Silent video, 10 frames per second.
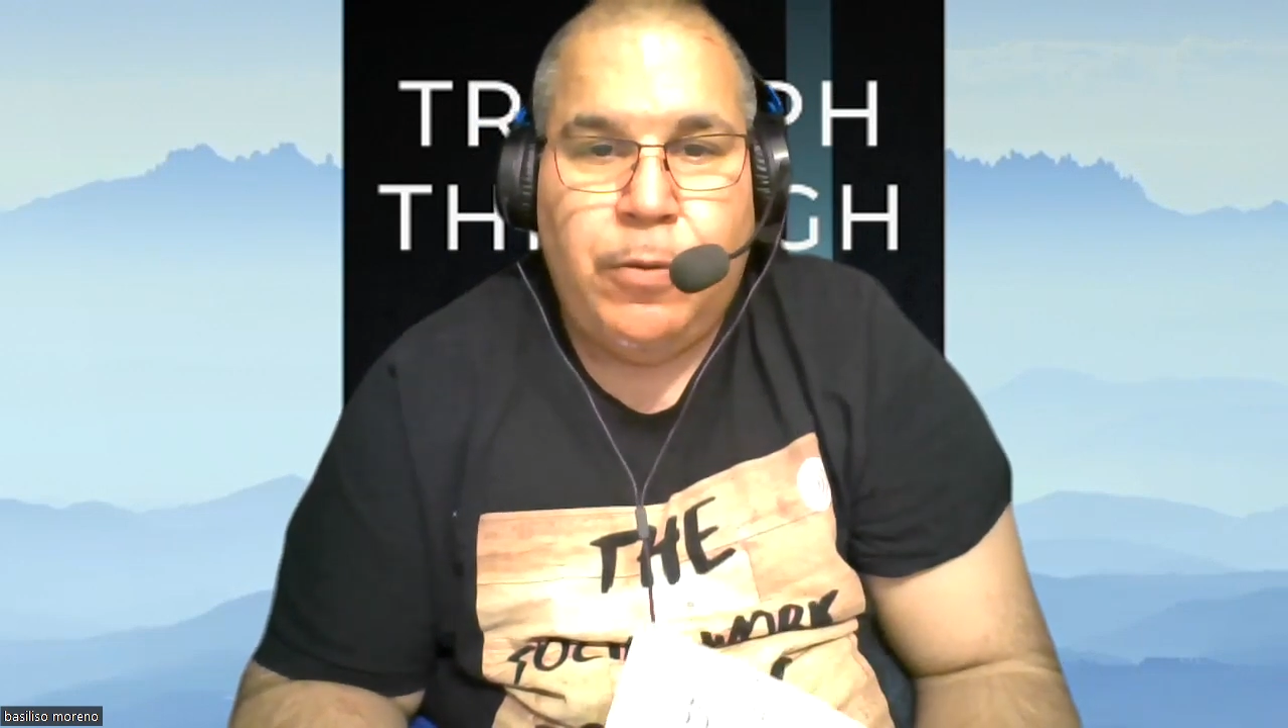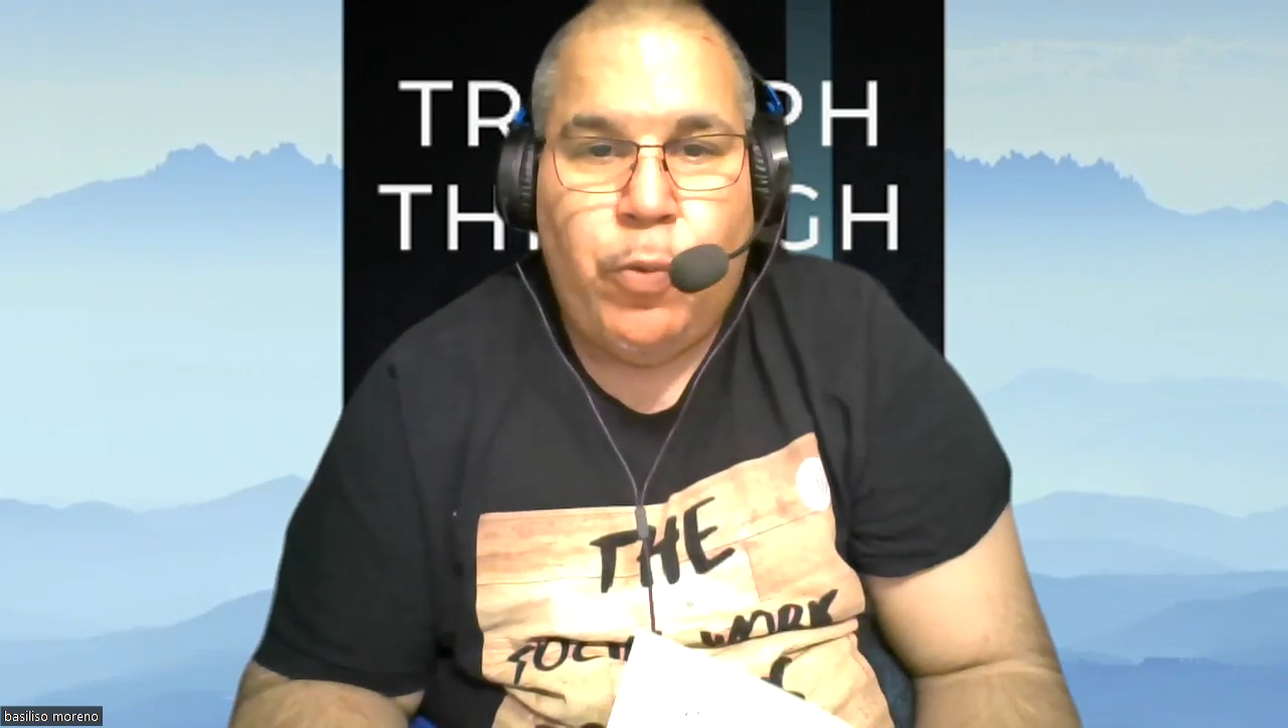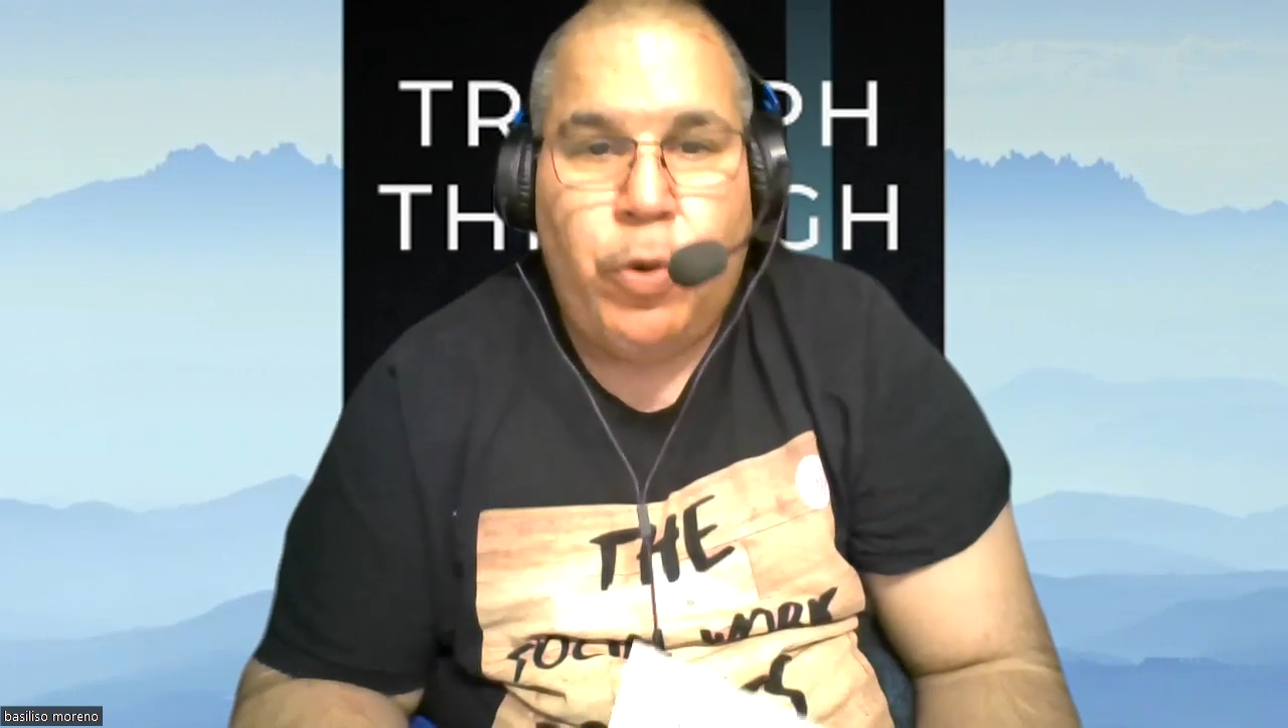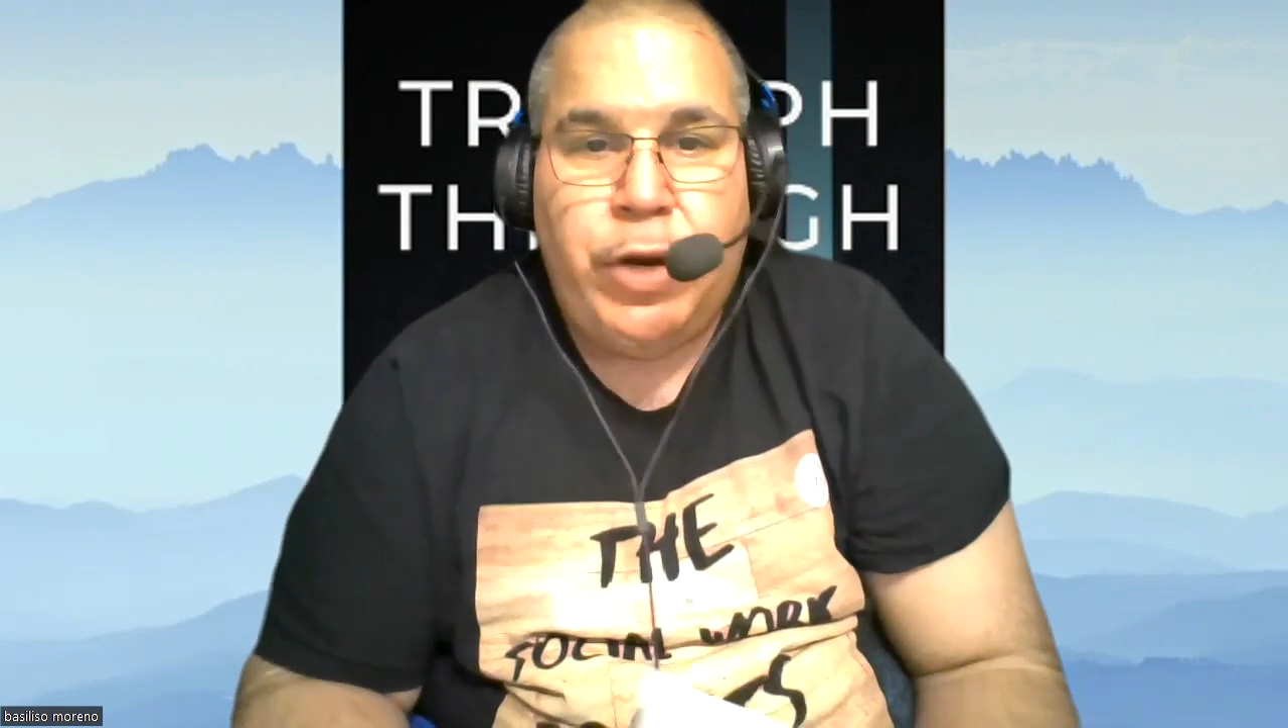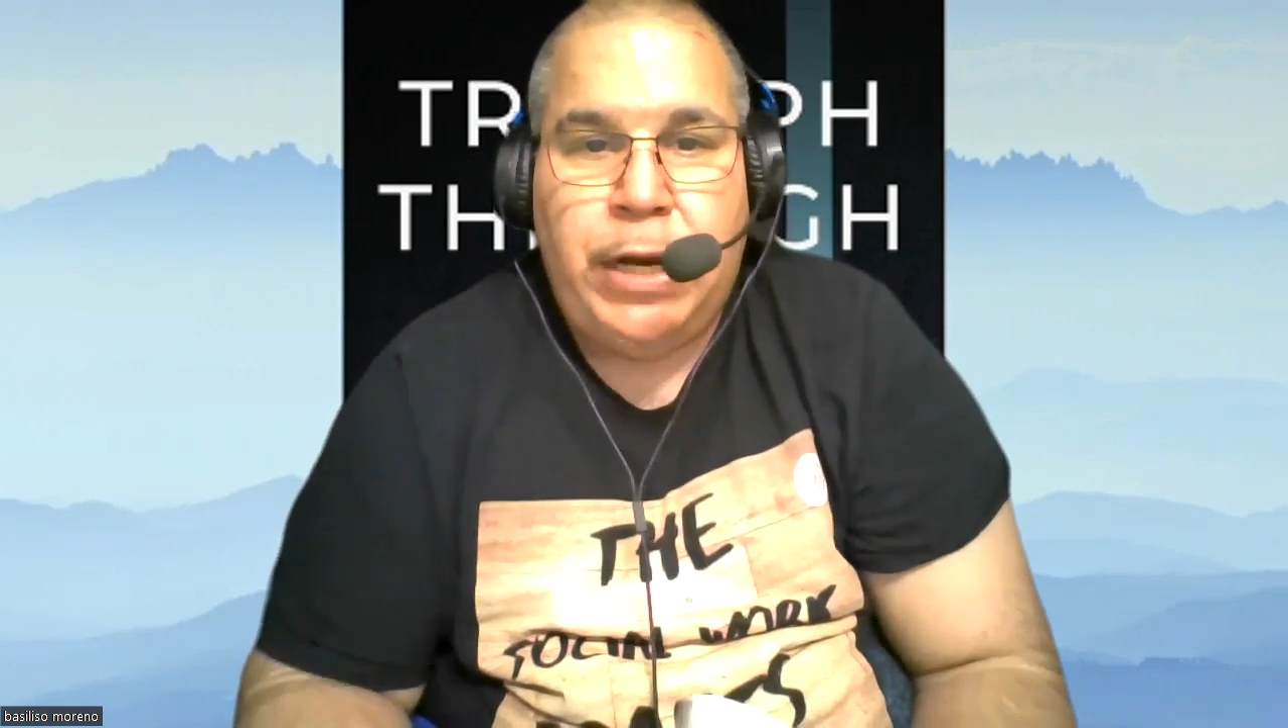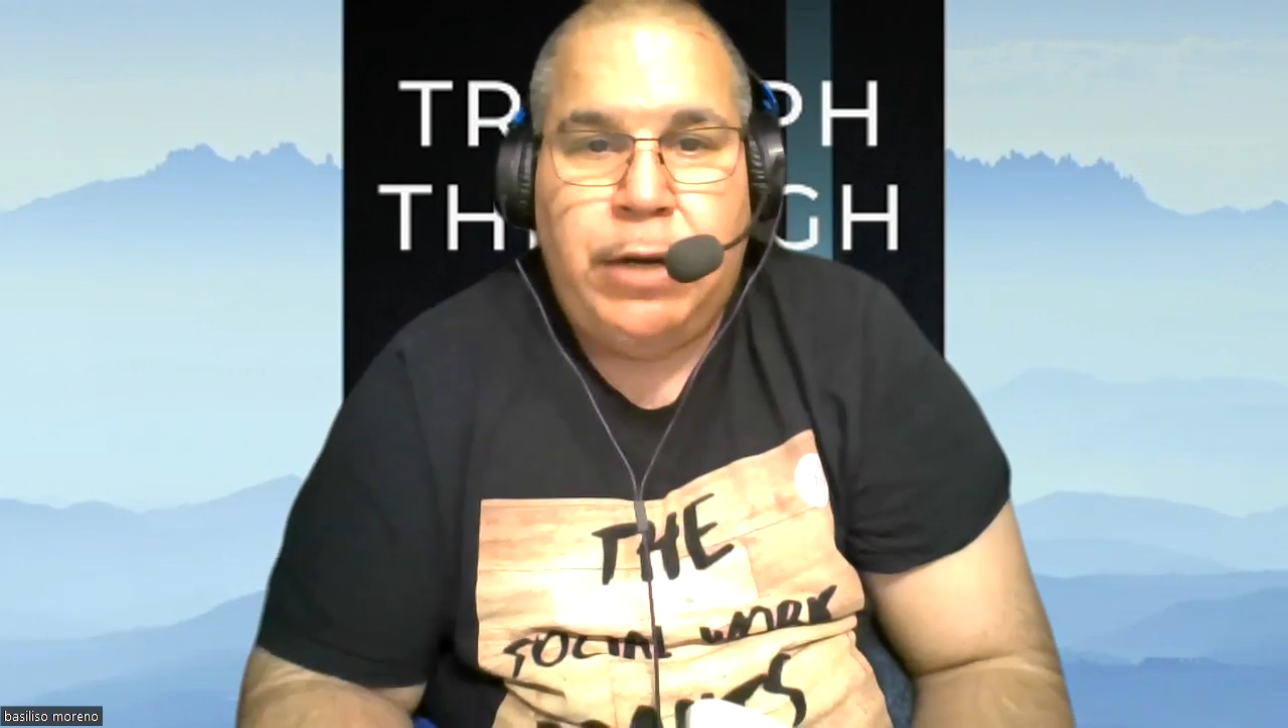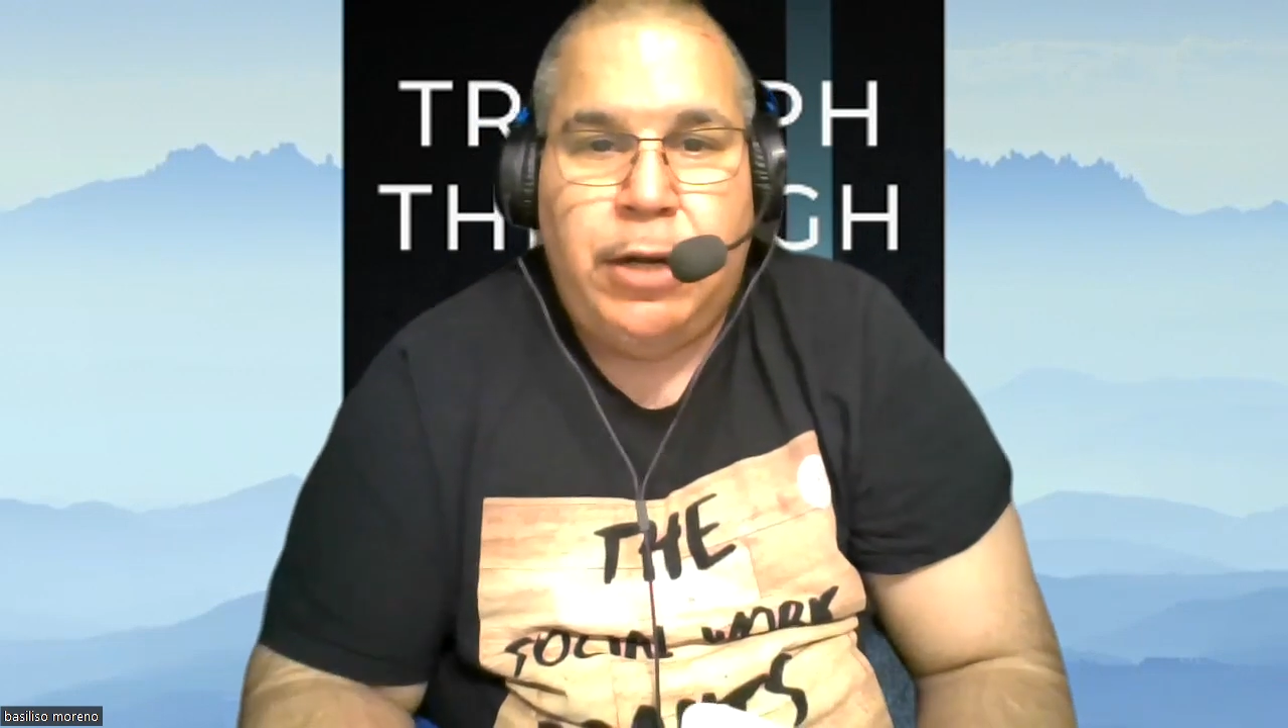working